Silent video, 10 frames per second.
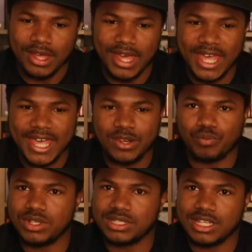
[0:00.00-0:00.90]

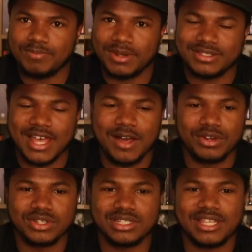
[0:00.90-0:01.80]
And we see he's spending time
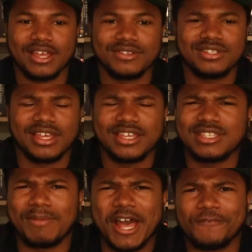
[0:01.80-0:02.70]
with her. She's like, is
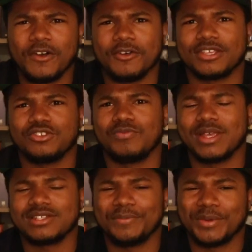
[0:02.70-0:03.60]
it my fault that you're
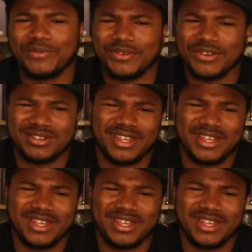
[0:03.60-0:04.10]
messing up at work?